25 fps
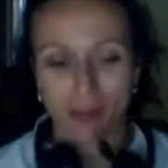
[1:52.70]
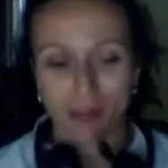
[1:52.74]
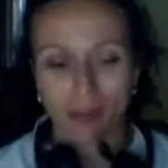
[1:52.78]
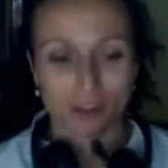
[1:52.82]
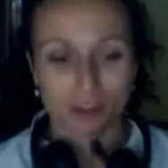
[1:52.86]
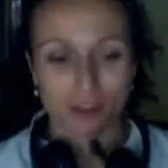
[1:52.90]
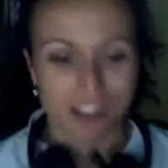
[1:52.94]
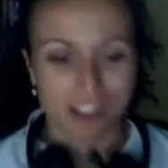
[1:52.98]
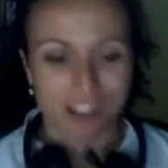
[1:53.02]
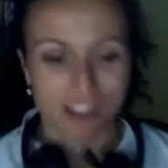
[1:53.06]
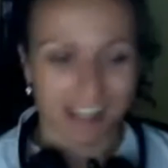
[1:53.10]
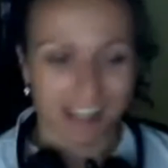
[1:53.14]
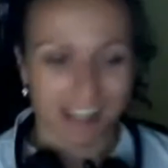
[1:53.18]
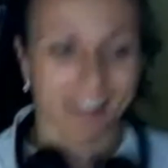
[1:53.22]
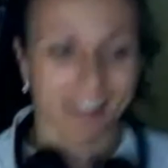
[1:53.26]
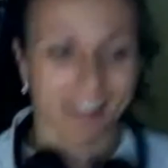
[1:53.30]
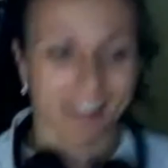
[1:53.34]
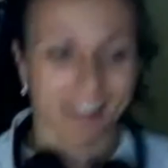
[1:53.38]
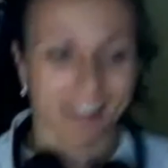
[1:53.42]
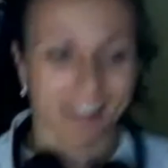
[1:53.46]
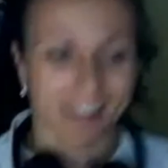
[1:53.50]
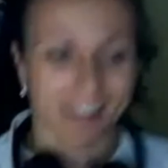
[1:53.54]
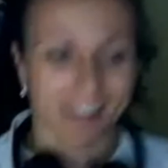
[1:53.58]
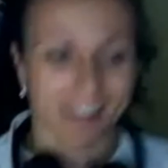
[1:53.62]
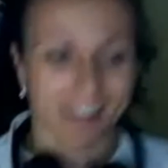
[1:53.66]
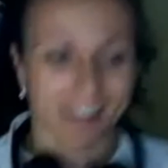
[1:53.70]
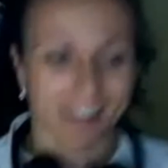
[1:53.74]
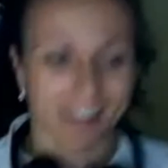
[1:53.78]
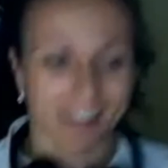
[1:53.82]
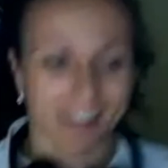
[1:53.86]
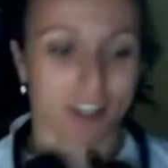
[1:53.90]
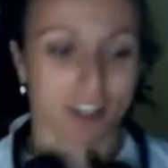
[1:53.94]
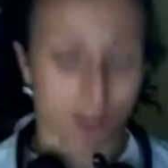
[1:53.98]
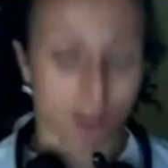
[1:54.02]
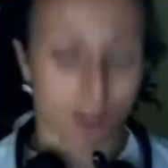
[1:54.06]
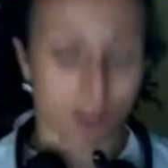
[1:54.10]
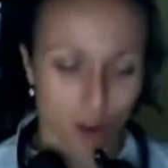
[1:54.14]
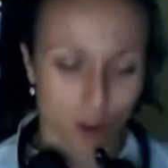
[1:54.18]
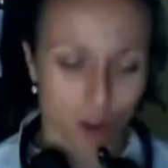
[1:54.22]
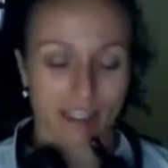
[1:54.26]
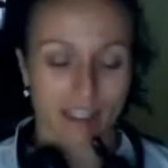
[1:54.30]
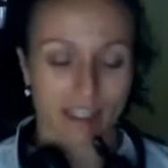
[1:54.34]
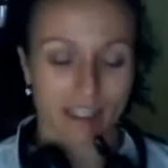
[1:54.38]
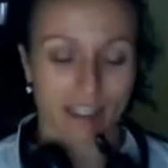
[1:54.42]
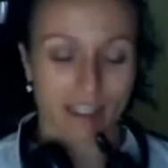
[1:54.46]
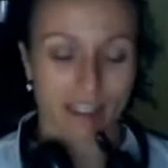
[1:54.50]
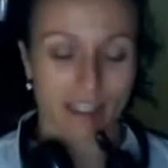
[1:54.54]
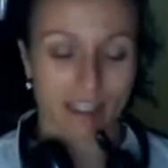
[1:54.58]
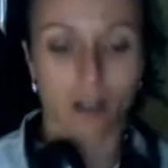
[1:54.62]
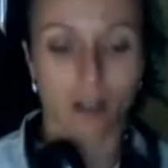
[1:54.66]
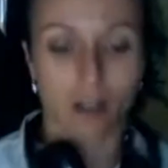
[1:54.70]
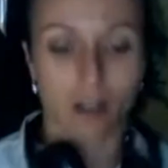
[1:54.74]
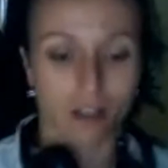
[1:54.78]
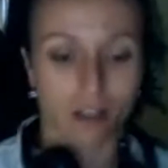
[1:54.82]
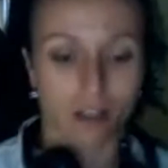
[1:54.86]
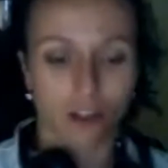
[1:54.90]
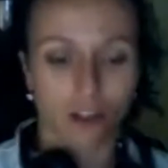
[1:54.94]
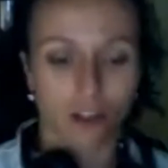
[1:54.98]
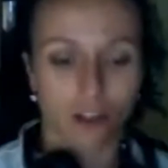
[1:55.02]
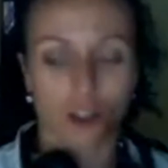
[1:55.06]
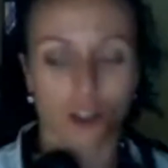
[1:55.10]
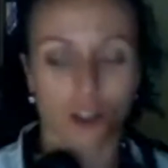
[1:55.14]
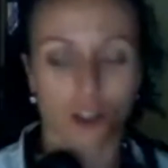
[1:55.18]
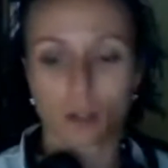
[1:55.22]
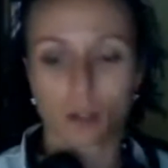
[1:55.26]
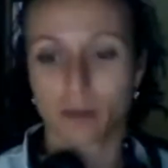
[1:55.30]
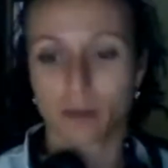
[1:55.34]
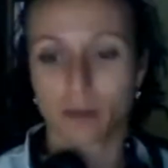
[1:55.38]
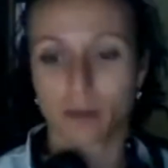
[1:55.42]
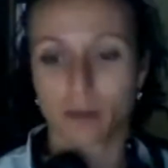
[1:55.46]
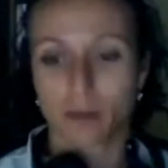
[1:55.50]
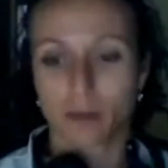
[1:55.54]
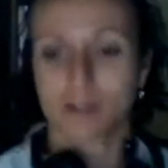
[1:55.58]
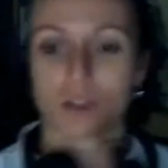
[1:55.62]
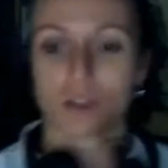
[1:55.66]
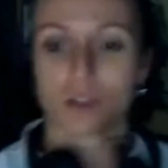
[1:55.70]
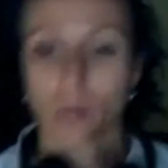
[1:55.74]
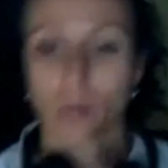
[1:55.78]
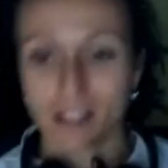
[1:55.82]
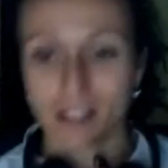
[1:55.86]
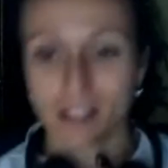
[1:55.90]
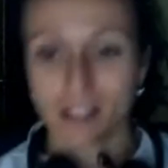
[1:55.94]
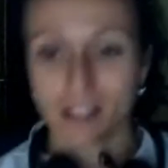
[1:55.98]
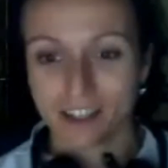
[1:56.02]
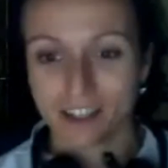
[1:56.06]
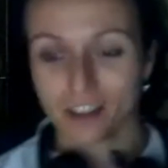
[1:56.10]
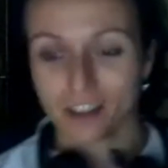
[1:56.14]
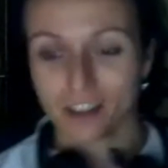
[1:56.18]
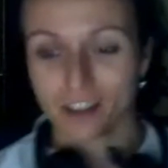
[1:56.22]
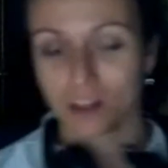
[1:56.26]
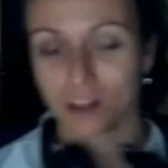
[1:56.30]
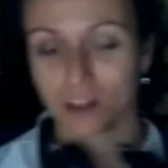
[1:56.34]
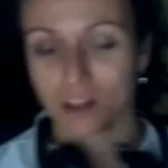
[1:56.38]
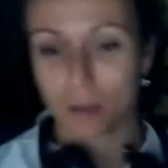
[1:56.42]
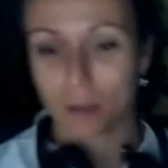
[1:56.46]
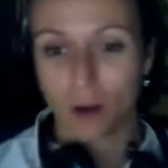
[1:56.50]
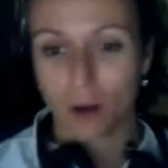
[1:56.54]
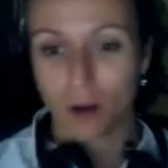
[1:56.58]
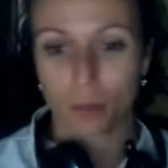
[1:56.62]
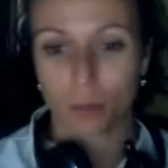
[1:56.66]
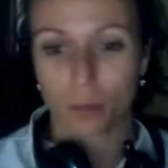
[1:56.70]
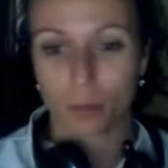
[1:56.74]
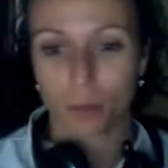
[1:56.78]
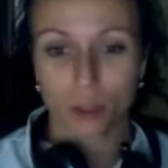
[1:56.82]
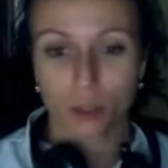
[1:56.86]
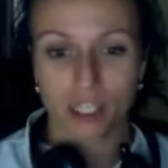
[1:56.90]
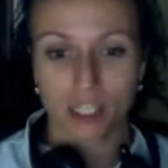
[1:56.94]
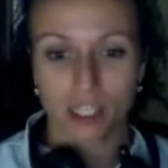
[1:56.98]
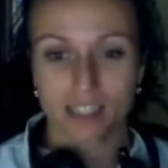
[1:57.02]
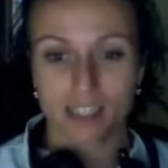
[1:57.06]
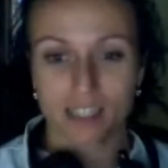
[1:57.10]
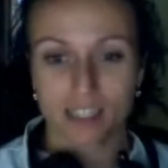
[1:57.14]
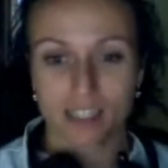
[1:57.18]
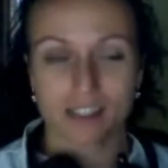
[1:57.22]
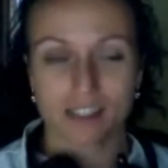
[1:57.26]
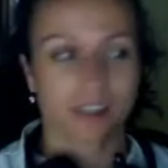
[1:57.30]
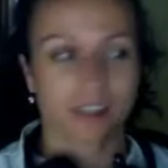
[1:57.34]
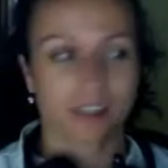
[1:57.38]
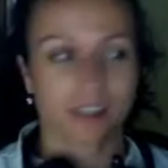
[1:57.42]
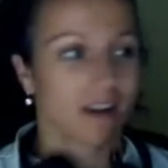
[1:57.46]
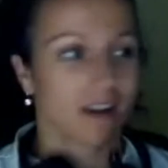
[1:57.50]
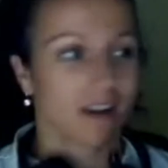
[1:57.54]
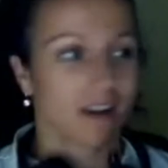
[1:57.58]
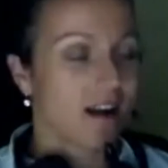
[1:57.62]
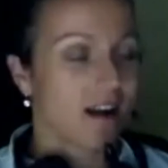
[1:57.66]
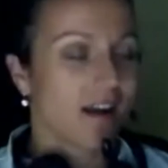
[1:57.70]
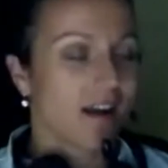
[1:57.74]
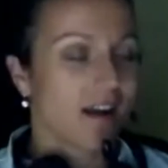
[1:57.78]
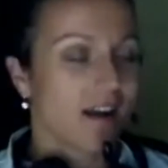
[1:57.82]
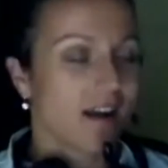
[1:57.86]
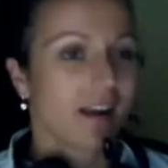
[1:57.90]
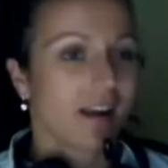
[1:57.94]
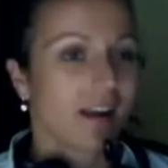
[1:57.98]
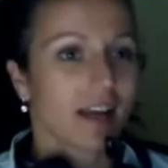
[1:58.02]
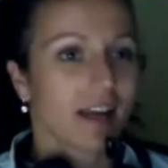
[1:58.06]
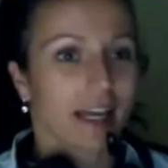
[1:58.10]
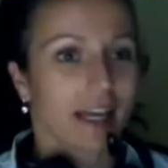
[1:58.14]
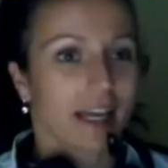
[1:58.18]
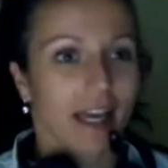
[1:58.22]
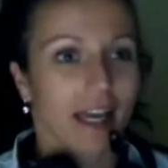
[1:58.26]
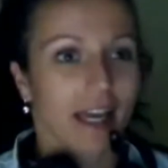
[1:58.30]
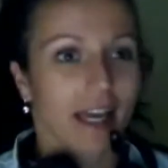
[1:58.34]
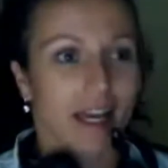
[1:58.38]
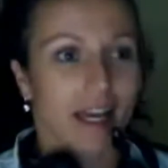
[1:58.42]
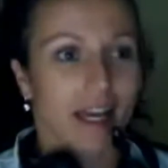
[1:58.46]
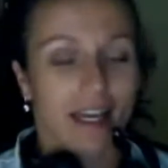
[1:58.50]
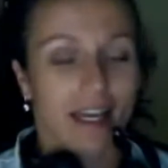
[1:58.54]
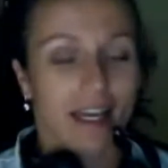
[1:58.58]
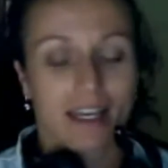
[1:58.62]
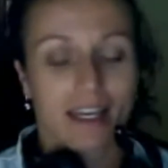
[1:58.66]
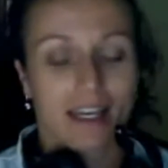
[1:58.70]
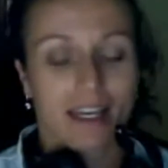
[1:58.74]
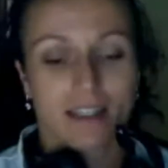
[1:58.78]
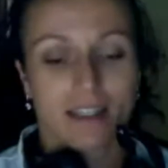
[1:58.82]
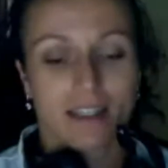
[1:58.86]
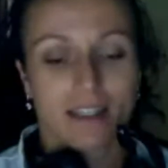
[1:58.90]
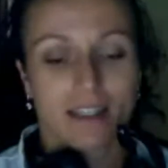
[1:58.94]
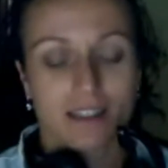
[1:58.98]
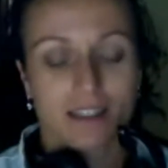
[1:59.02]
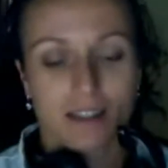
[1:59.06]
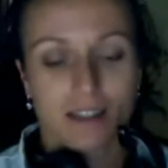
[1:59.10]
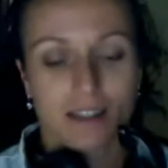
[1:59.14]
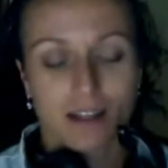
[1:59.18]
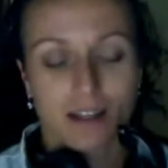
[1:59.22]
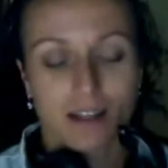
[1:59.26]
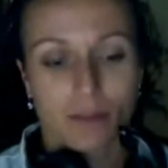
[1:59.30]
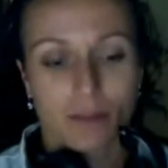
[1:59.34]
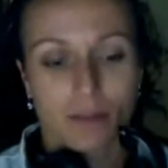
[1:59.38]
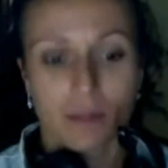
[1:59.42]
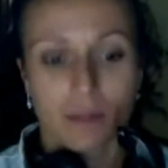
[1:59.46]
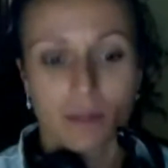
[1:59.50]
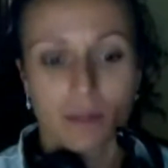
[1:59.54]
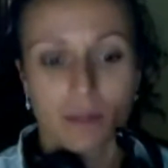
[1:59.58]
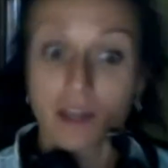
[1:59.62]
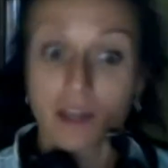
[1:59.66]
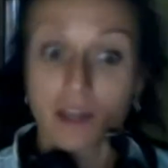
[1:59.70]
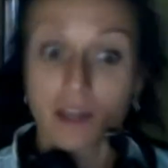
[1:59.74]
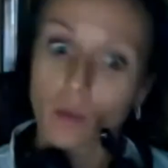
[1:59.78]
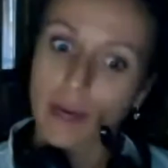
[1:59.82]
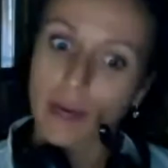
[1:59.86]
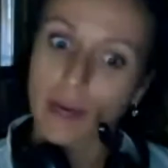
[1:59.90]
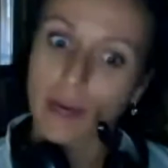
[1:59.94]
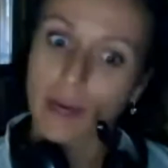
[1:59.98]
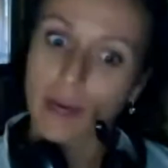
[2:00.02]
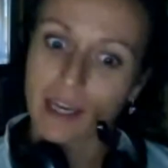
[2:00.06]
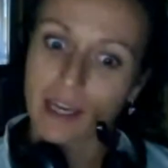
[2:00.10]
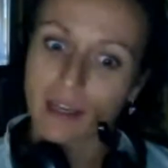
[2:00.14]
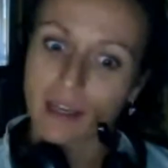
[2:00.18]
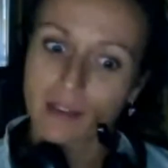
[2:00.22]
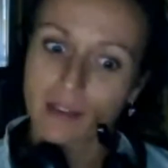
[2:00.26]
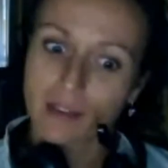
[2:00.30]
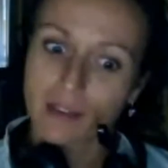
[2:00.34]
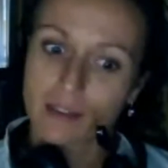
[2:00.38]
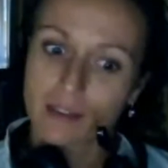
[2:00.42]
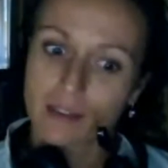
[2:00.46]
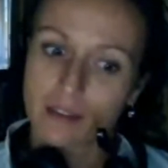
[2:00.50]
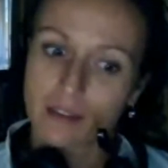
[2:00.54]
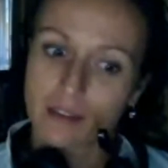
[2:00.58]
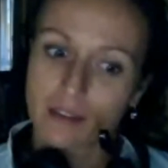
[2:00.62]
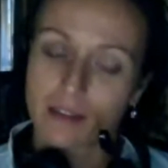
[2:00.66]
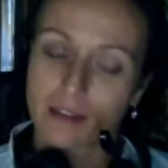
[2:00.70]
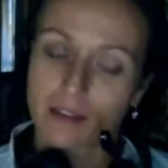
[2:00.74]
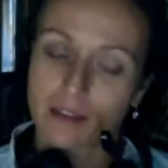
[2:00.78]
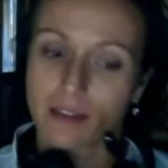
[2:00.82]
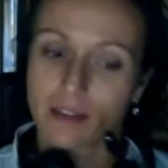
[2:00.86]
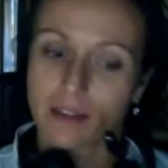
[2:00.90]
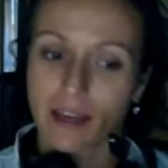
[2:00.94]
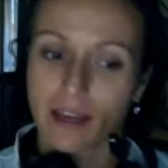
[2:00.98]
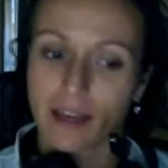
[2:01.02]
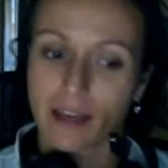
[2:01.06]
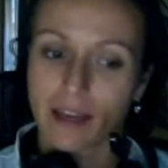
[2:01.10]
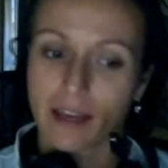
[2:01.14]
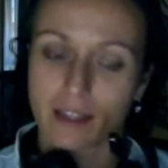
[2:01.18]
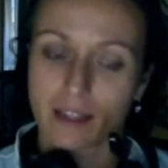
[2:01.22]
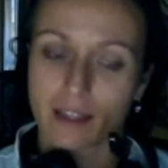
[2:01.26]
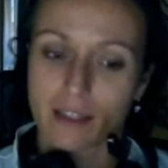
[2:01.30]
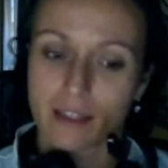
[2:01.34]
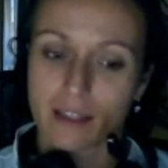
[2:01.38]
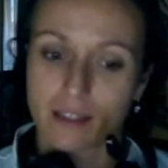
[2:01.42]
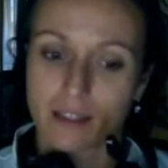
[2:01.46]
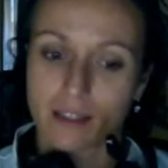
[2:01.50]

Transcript: I was studying in Cuba and saw all the Cubans wiggling their booties, and in a way that